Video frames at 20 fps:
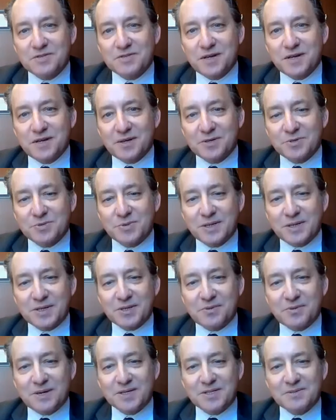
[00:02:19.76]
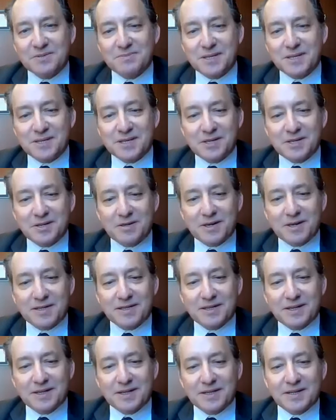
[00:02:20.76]
much, Valeria. It's really great to be here,
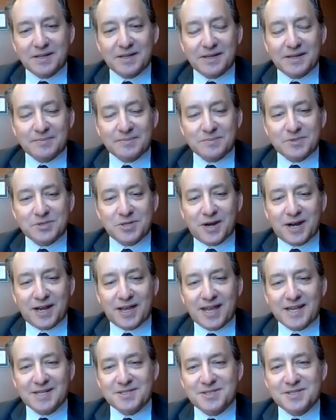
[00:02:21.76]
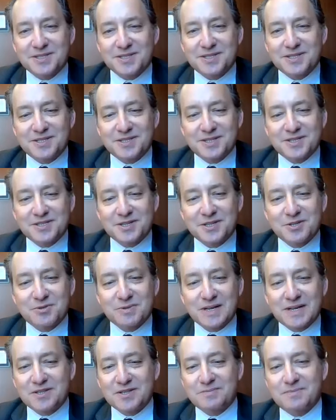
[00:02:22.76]
and I'm sorry I can't see the
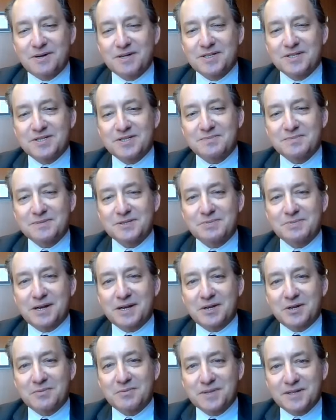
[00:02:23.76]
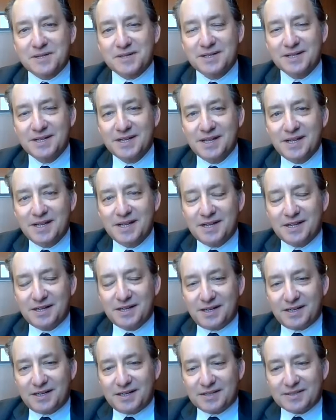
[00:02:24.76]
63 other participants, but I hope they're
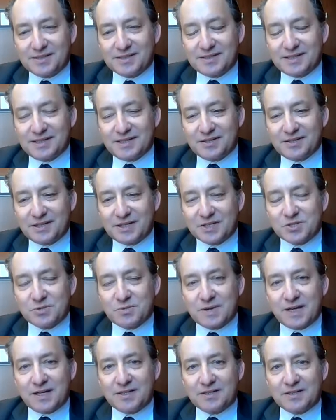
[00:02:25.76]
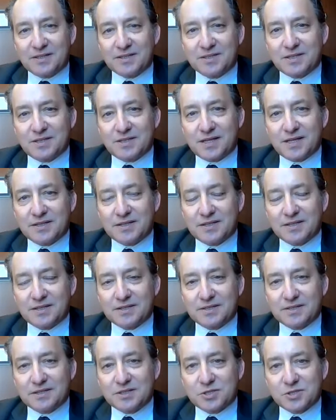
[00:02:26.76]
hearing us well and that
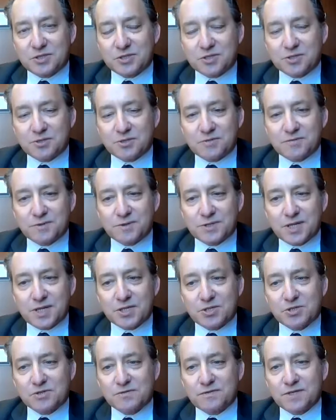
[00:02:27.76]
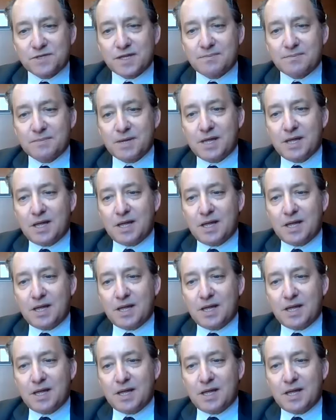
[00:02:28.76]
this is a useful session for them.